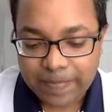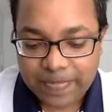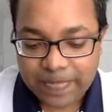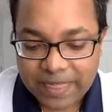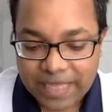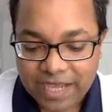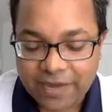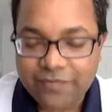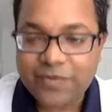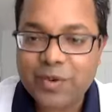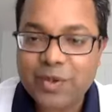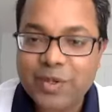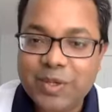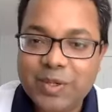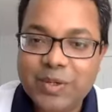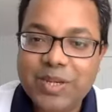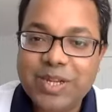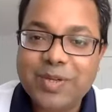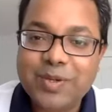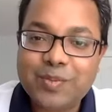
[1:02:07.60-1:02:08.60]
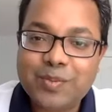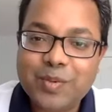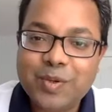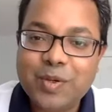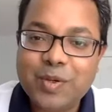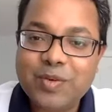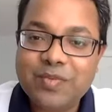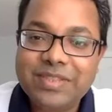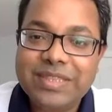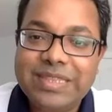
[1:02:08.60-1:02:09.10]
Therefore, you need to
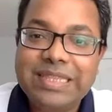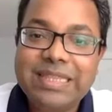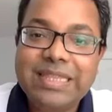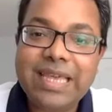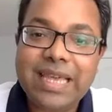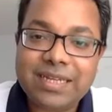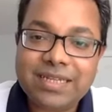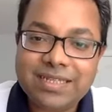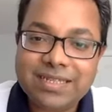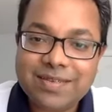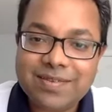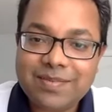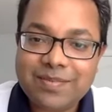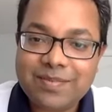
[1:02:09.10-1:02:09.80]
prove that.